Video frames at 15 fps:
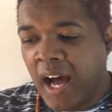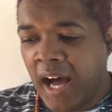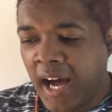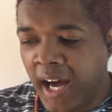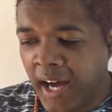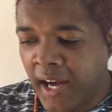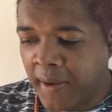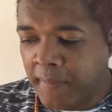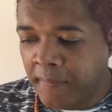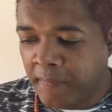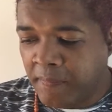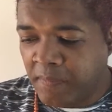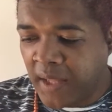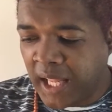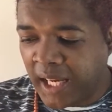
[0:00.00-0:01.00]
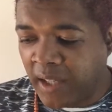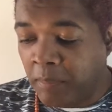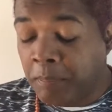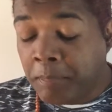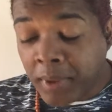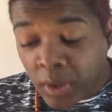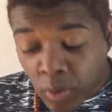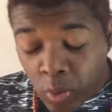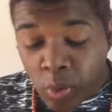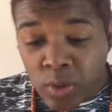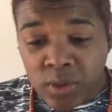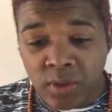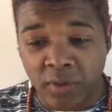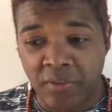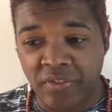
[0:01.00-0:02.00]
And
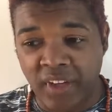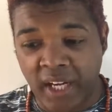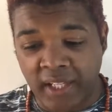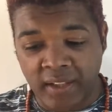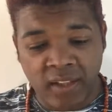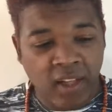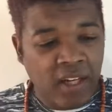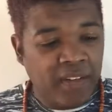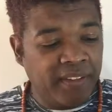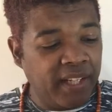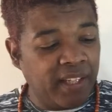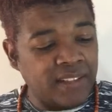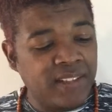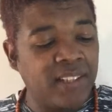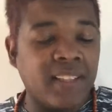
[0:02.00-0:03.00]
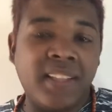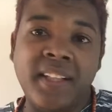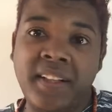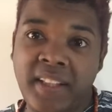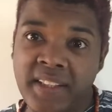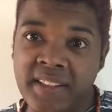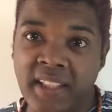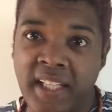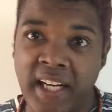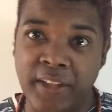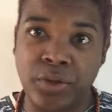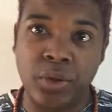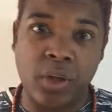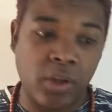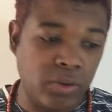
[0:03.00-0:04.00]
because of that, there are certain things that
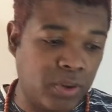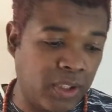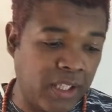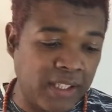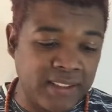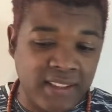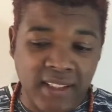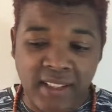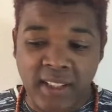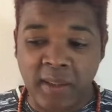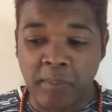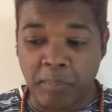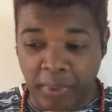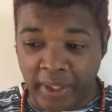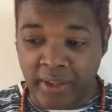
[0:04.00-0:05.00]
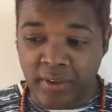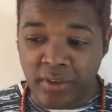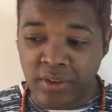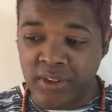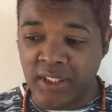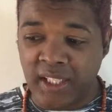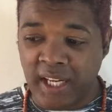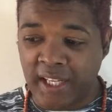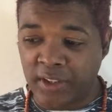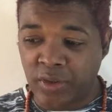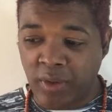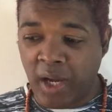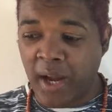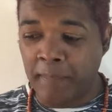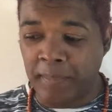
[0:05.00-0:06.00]
had to go. So there are certain breakthroughs that had
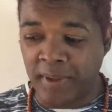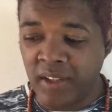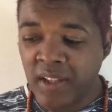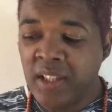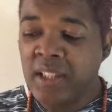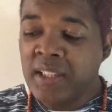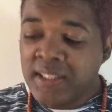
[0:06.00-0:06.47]
to happen.